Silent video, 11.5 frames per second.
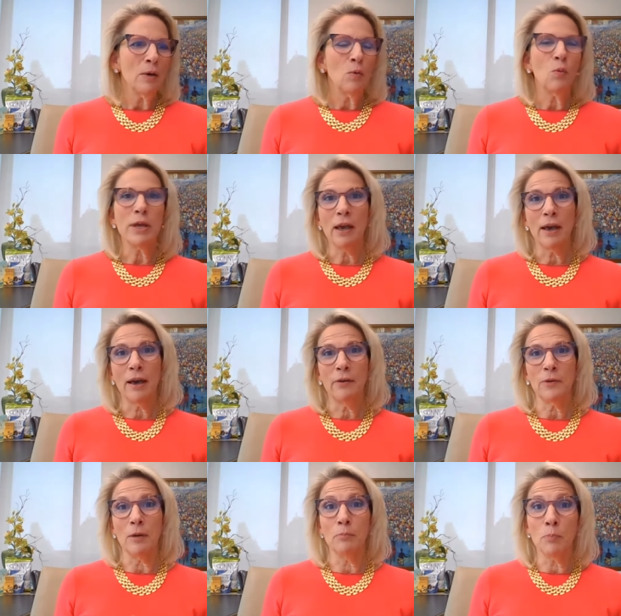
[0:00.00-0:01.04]
we
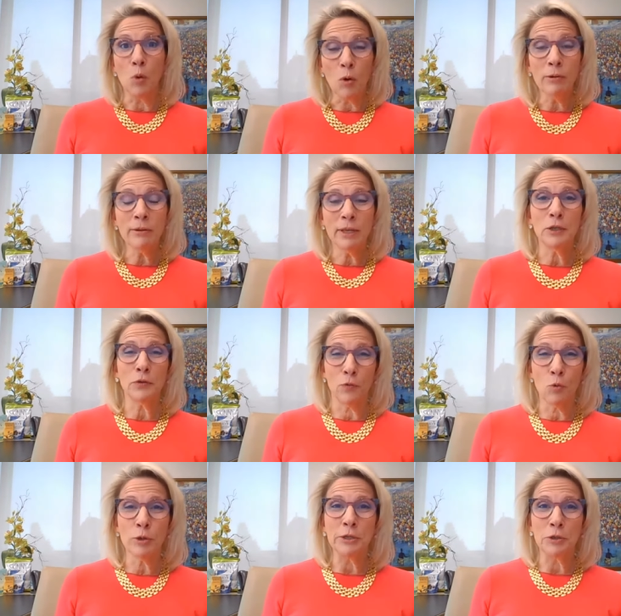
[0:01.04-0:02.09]
have a board that is
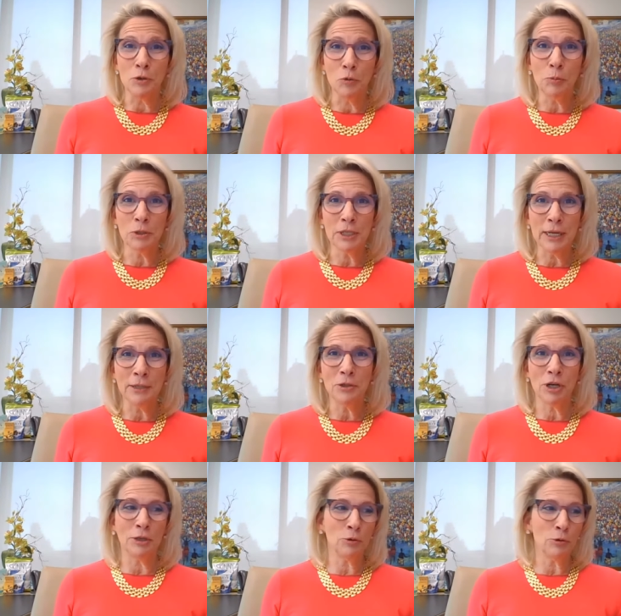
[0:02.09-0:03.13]
42%
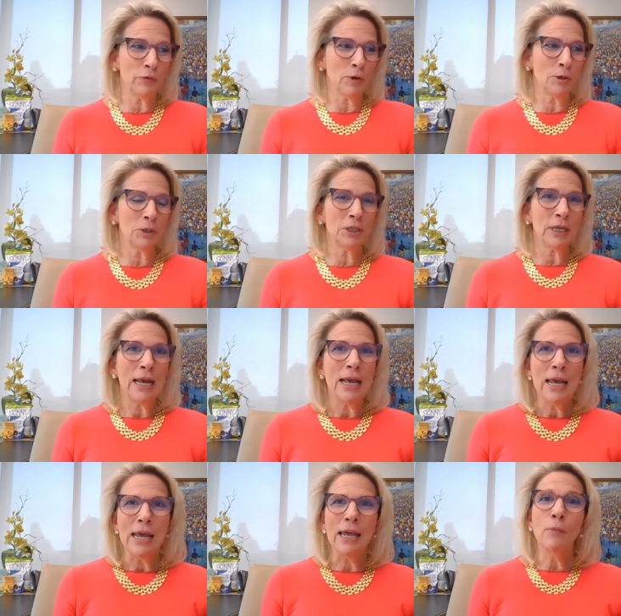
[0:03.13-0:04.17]
gender diverse
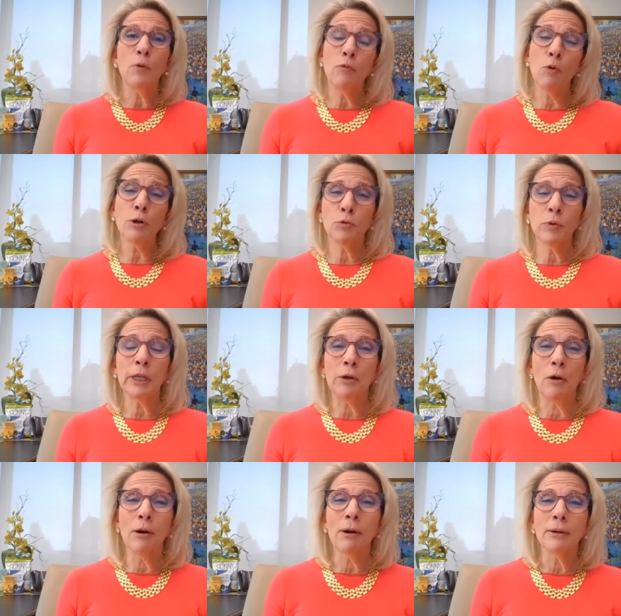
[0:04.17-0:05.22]
and we've worked really
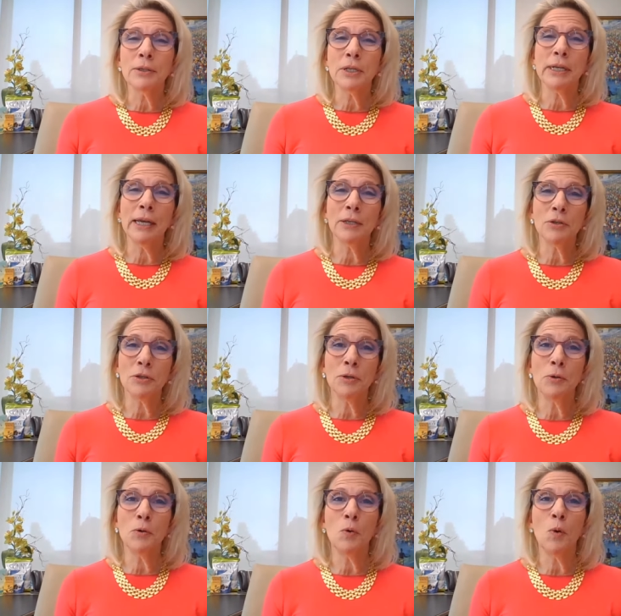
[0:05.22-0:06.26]
hard to get
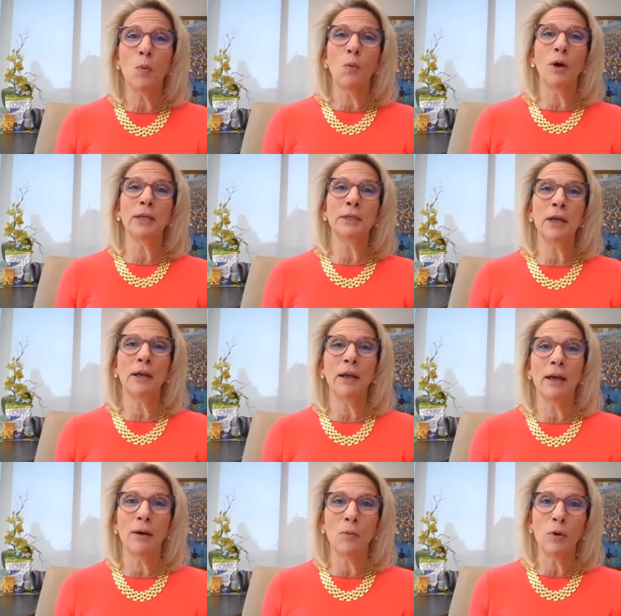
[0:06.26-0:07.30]
to one
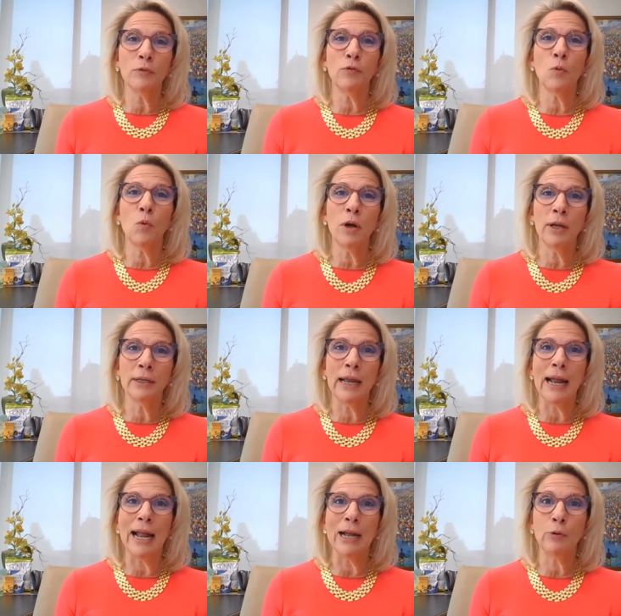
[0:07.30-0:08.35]
uh, one for one
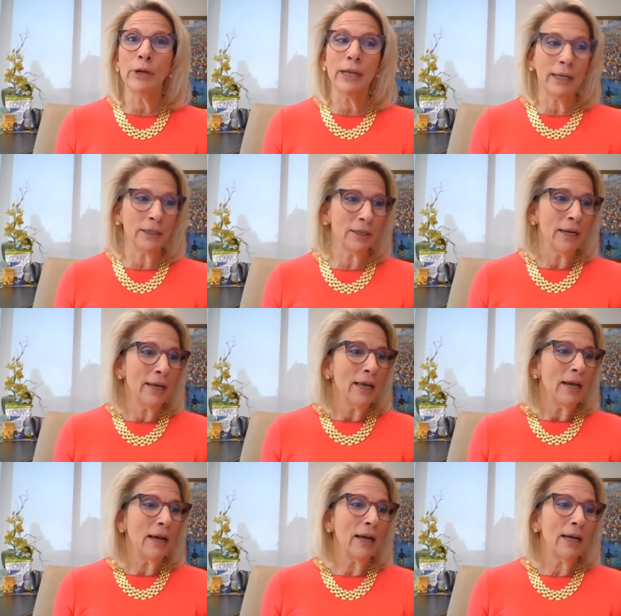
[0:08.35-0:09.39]
aggregate
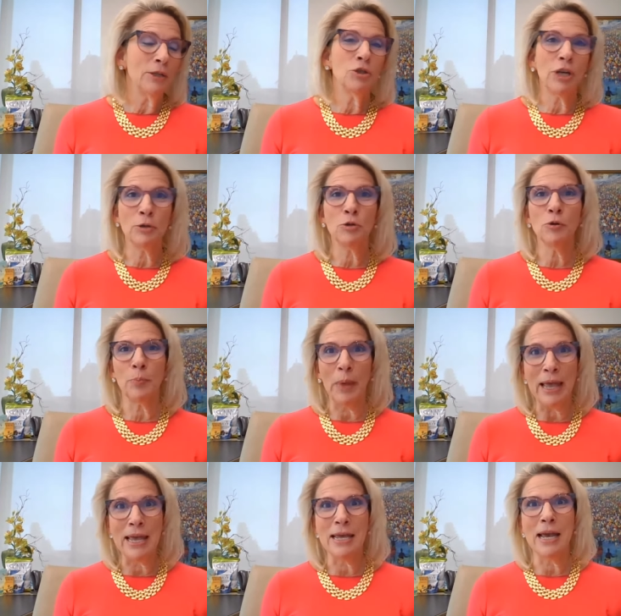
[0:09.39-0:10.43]
uh, gender
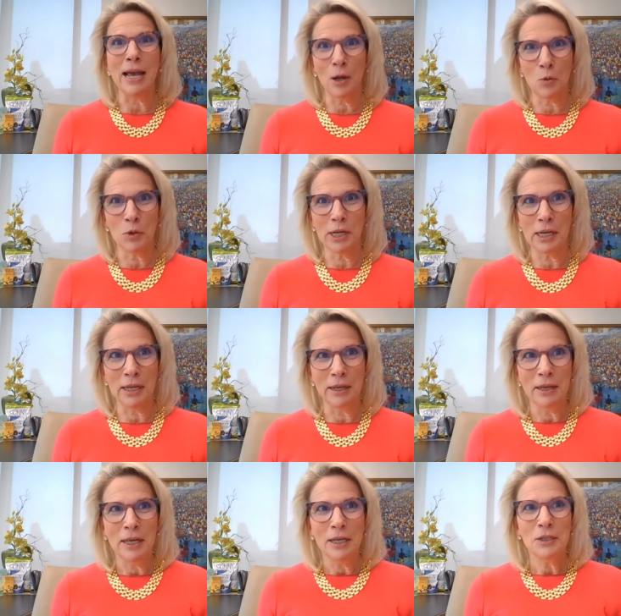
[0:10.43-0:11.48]
pay equity
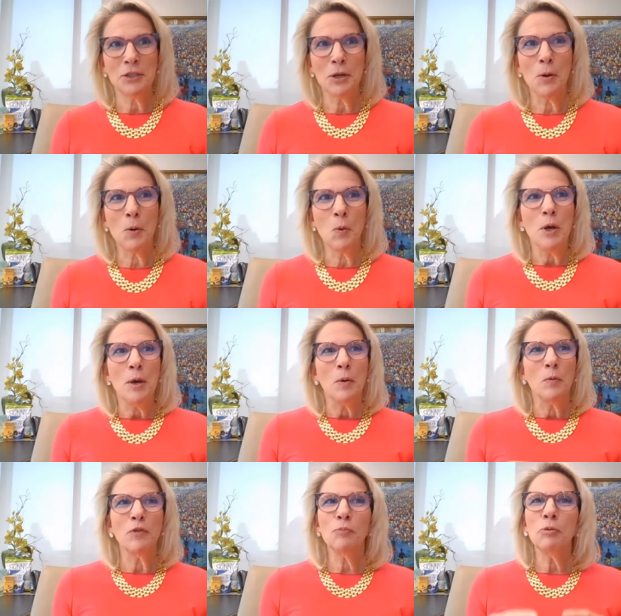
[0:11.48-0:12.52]
so
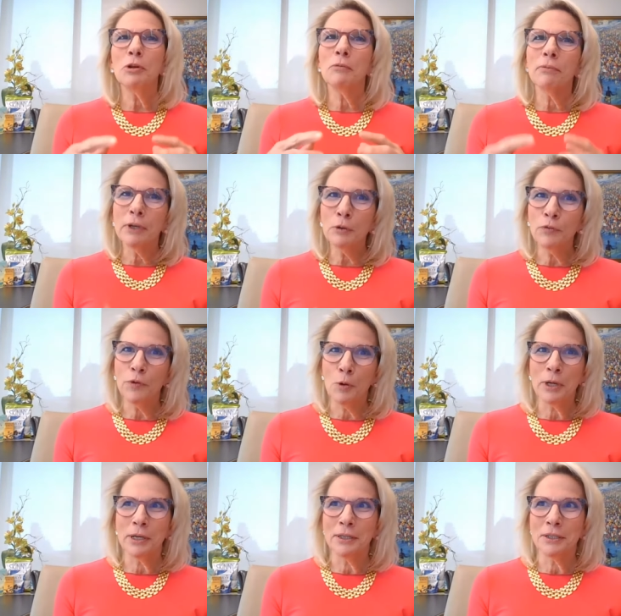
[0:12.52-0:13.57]
we've put a real
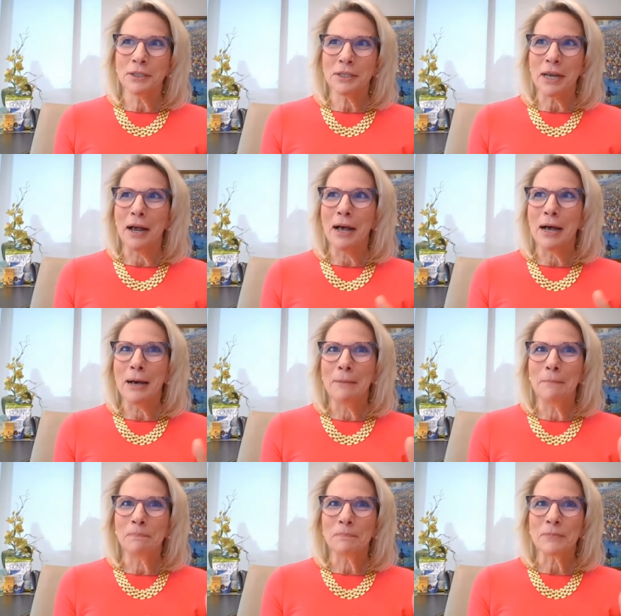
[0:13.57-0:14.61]
focus,
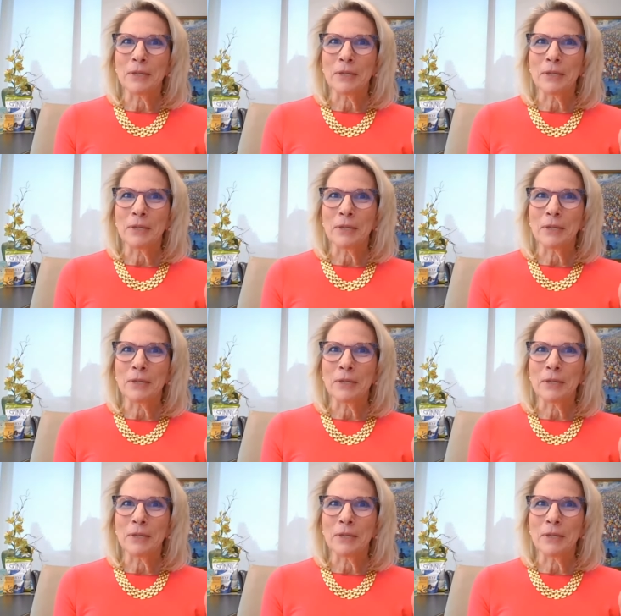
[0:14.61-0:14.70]
um,